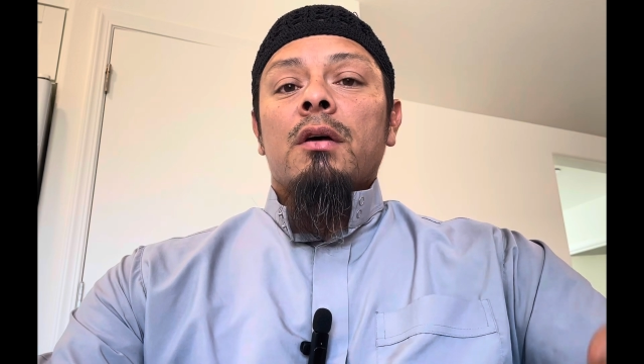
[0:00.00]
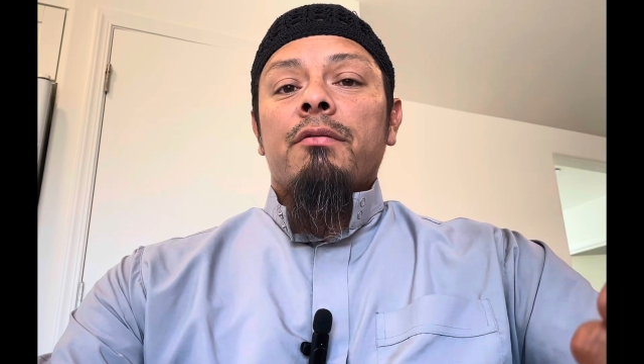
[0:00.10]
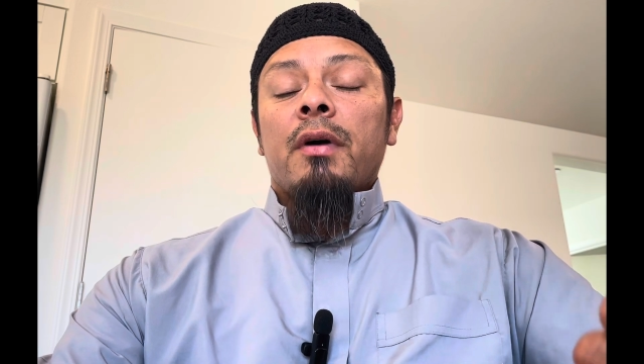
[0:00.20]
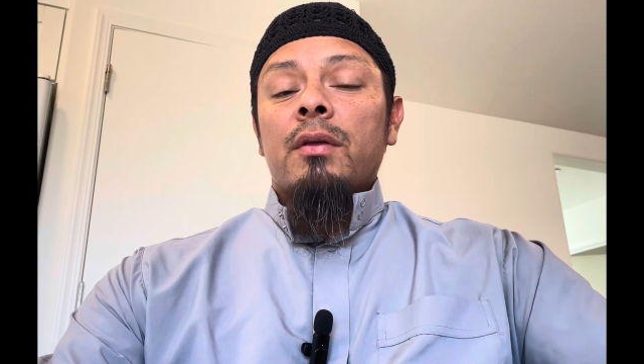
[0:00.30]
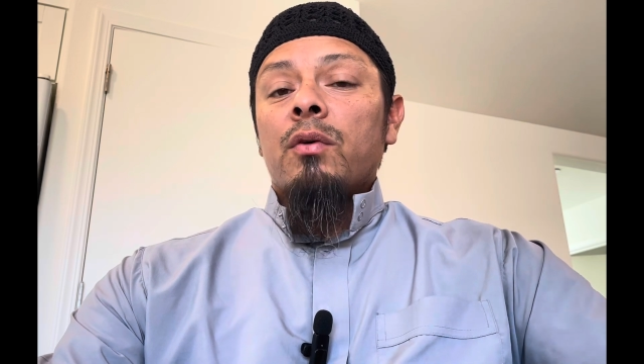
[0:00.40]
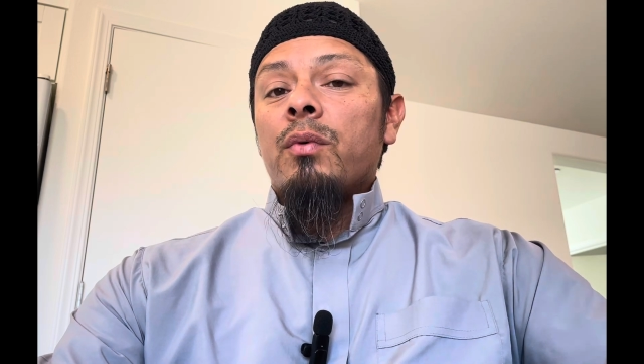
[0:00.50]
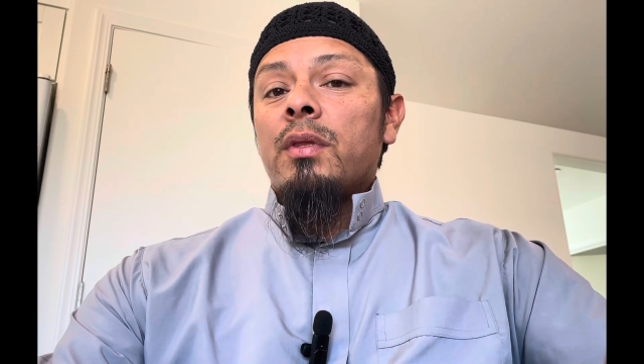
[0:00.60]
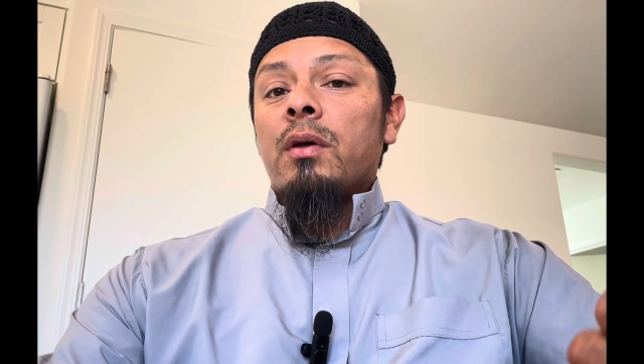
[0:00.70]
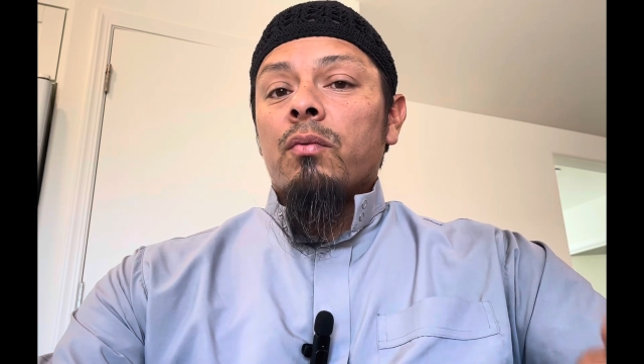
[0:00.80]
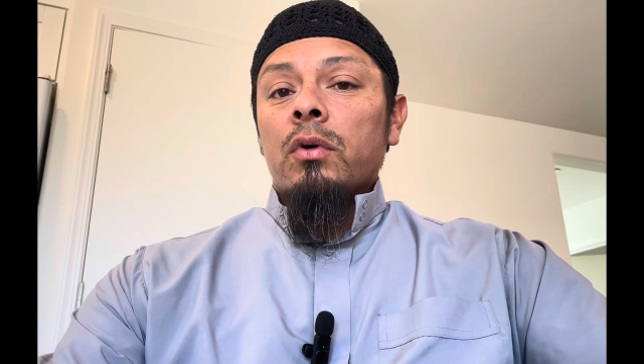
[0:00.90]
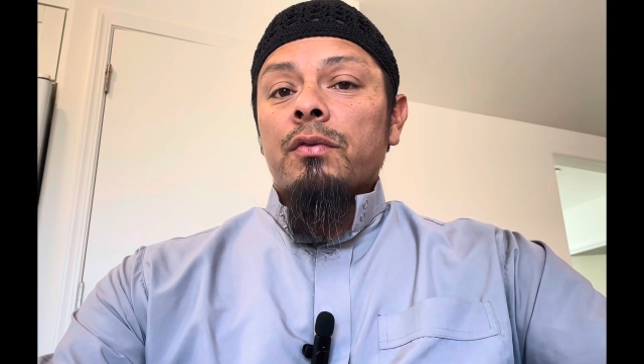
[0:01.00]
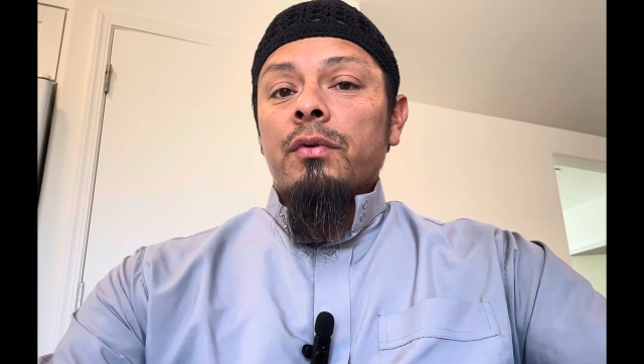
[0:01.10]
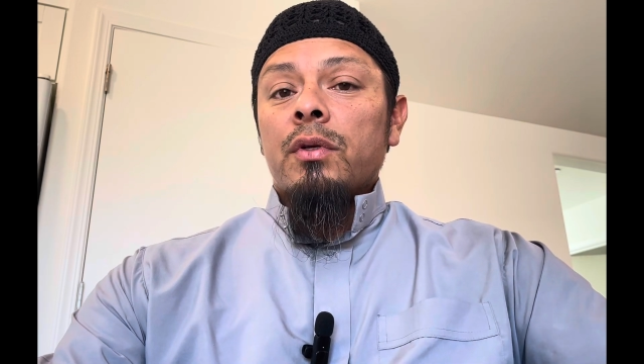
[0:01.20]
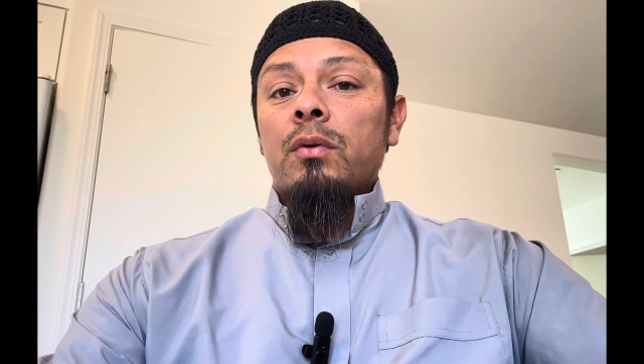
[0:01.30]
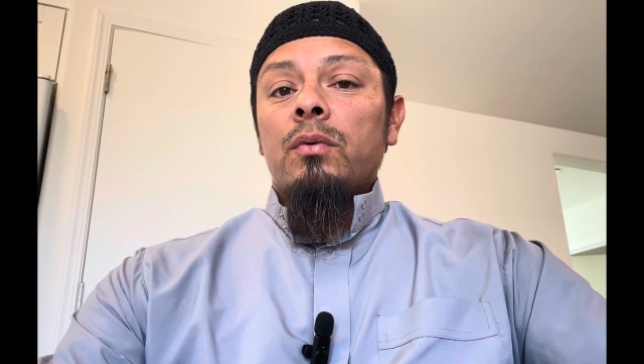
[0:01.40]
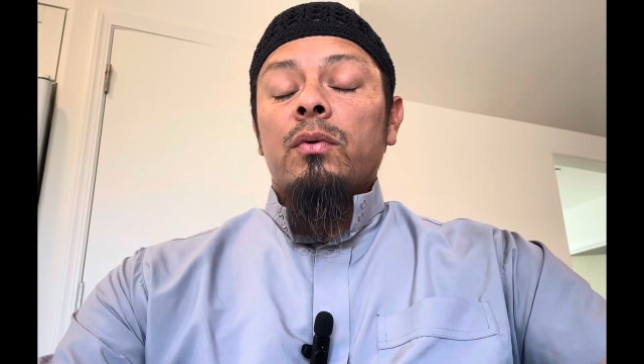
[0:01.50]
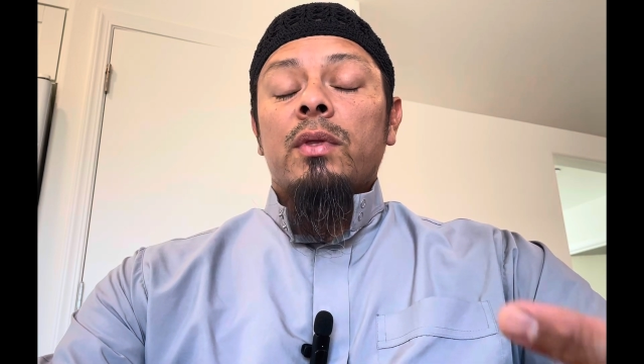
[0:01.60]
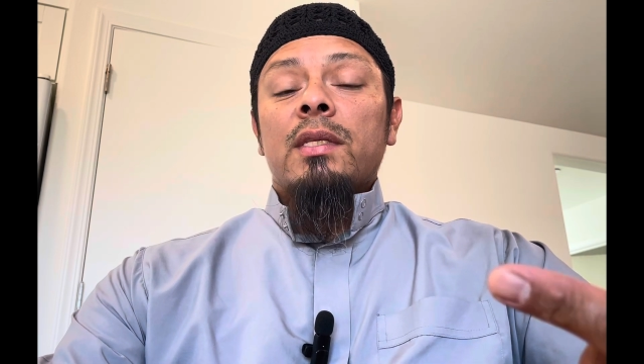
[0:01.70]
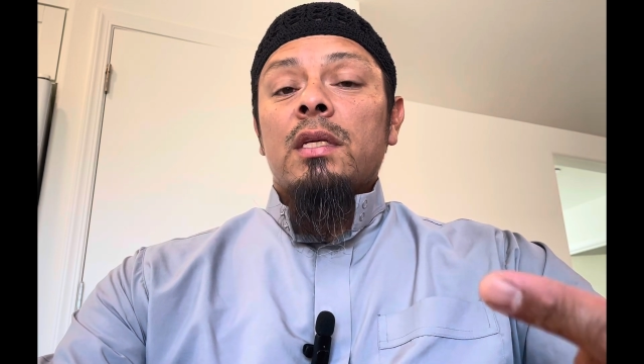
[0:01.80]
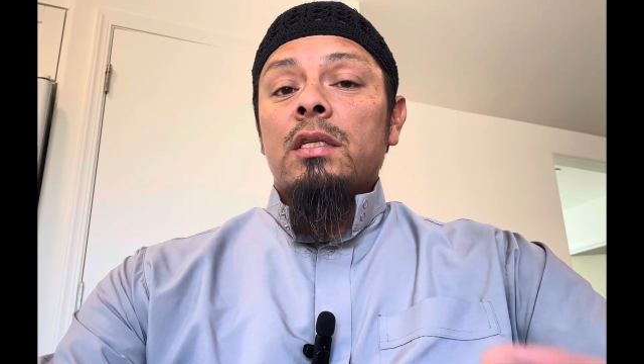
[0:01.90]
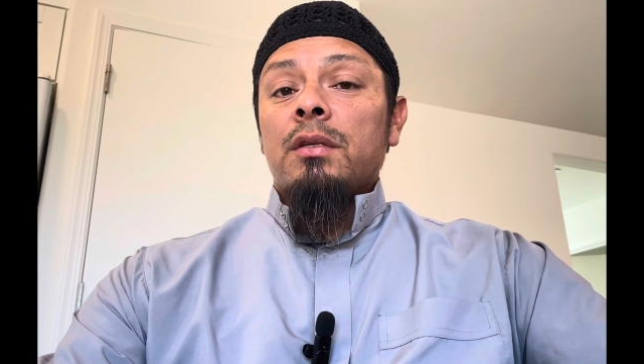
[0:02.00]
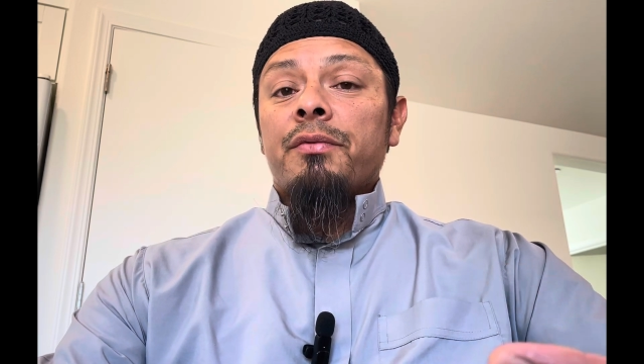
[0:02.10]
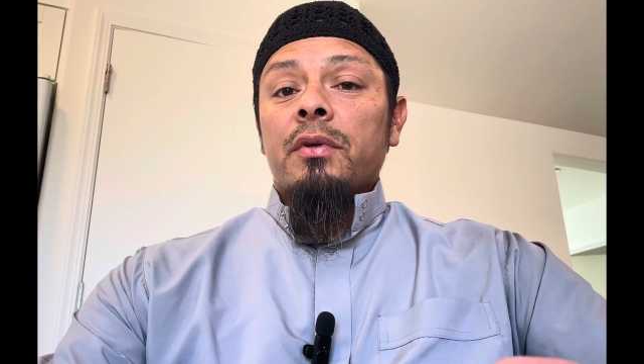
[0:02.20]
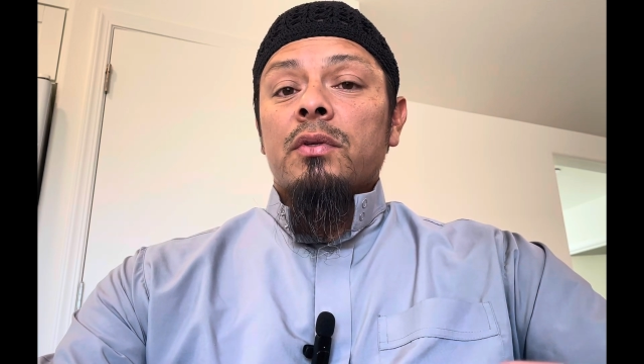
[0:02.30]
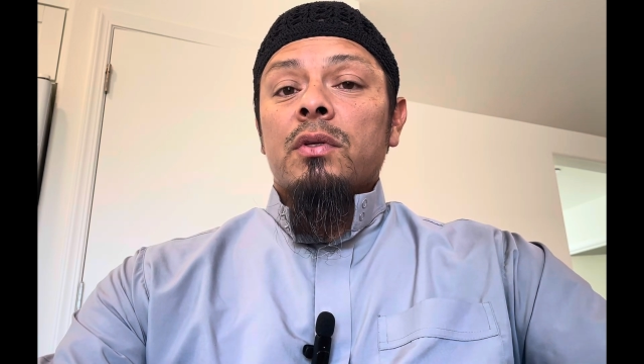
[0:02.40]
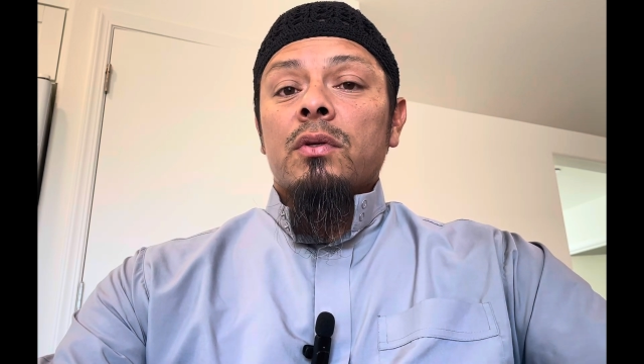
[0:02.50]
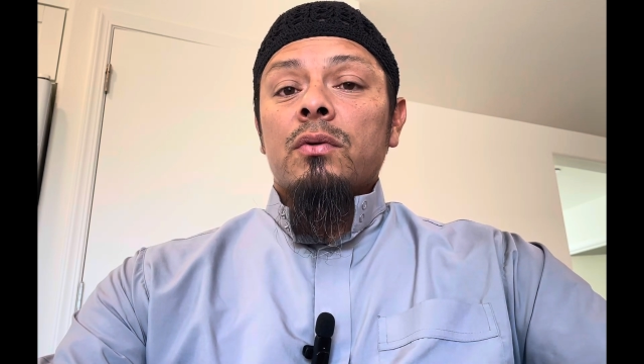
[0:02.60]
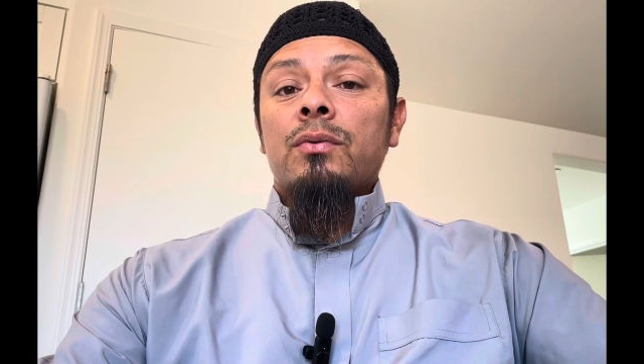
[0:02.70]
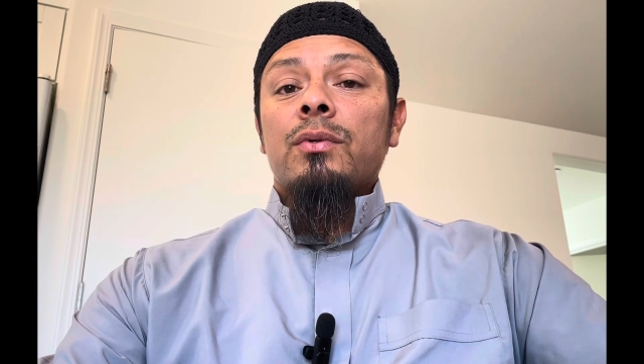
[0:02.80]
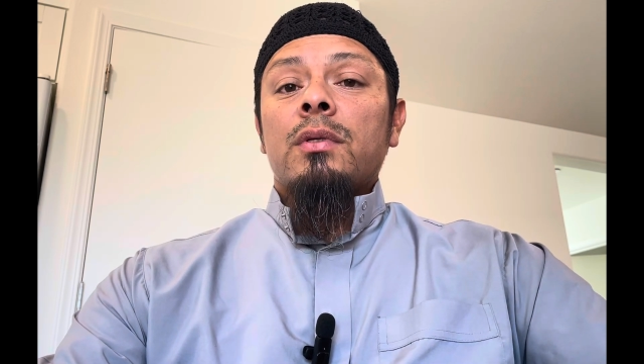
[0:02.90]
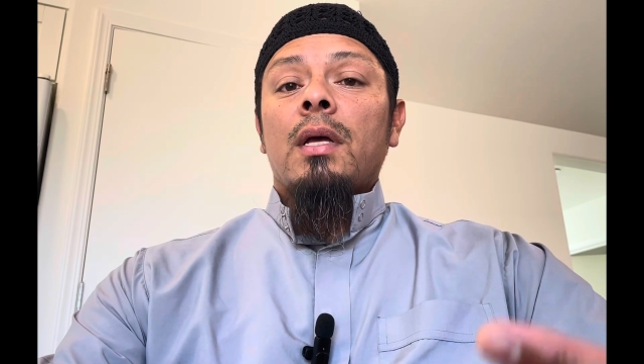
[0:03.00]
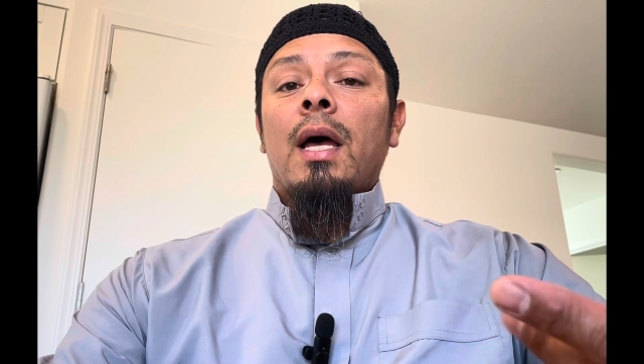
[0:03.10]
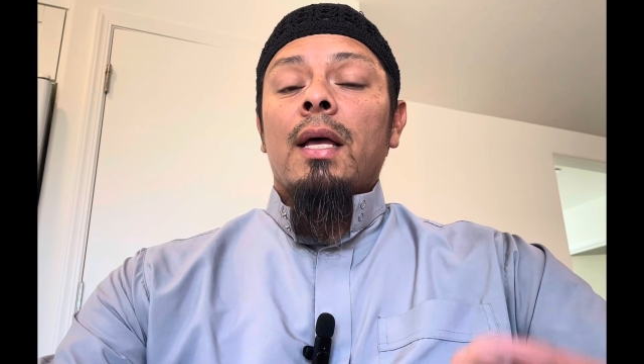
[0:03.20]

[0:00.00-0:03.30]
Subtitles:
Find the one that works for you, that's easy for you to use.